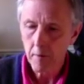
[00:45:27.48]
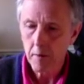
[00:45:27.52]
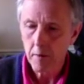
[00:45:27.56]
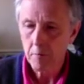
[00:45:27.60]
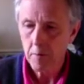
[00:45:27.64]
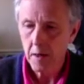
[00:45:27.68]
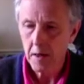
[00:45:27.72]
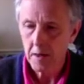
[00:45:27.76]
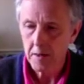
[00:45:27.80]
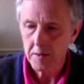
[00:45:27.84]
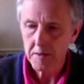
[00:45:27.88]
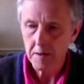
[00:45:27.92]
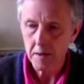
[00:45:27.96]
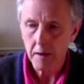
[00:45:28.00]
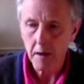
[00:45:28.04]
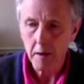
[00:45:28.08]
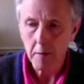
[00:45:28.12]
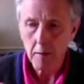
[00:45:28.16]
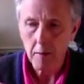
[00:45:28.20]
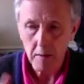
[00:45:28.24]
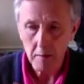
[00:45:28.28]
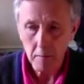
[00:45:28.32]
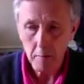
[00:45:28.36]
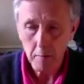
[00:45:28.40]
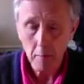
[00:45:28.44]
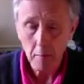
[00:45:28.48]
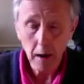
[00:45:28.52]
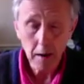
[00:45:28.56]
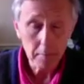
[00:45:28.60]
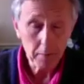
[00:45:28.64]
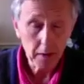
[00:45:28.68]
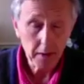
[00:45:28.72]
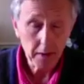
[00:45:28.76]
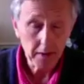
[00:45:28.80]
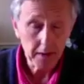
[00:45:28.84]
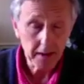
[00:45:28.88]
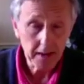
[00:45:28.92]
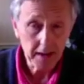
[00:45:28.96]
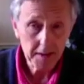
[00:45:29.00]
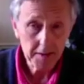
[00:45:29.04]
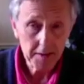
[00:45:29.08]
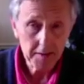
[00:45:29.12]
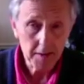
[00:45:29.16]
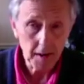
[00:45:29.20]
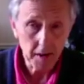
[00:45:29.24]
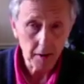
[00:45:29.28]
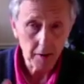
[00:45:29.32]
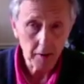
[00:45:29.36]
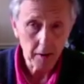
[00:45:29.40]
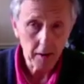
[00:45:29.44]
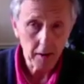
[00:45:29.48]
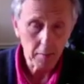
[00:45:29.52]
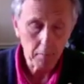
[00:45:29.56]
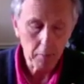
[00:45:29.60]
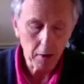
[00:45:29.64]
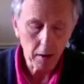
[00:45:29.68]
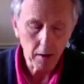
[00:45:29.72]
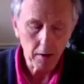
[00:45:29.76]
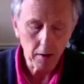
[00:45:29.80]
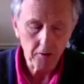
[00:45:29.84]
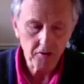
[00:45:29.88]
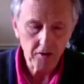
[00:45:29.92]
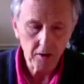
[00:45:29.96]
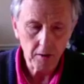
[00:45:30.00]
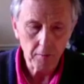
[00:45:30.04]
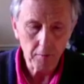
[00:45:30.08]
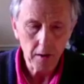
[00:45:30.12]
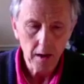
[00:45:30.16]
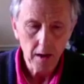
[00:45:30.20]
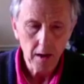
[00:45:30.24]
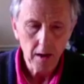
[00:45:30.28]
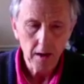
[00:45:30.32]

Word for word: person, and it might be the listener in a partnership,